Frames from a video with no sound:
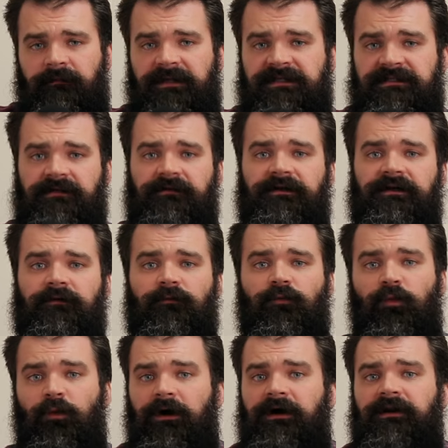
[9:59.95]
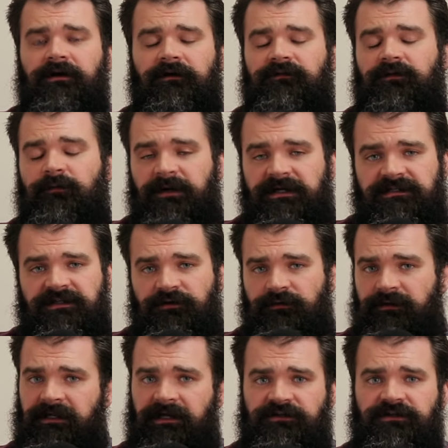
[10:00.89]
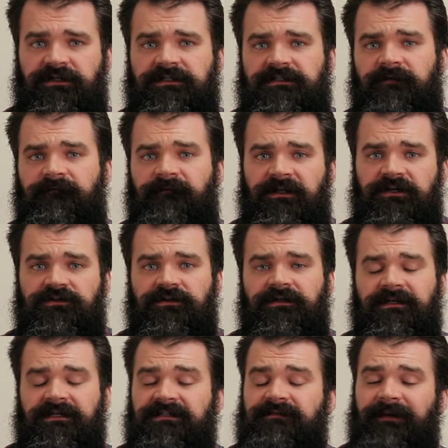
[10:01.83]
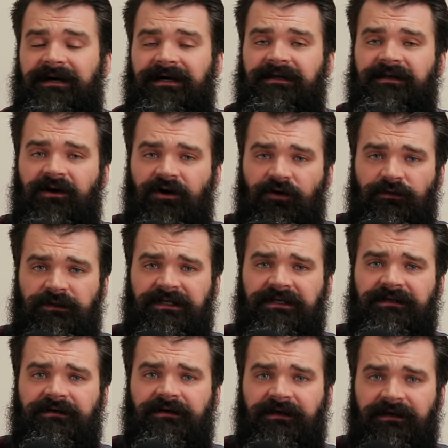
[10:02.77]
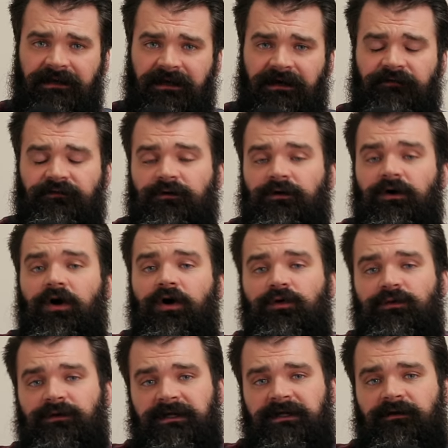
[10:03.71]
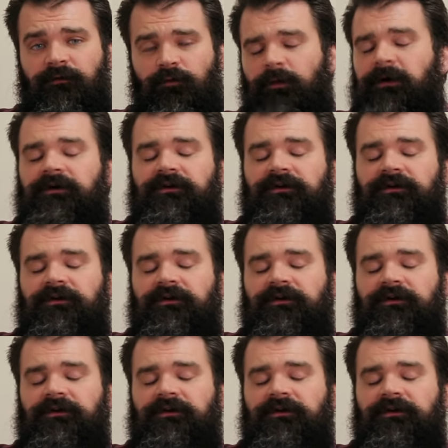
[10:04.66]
Basically, one of the ways that you can hedge against inflation is by owning a house or owning where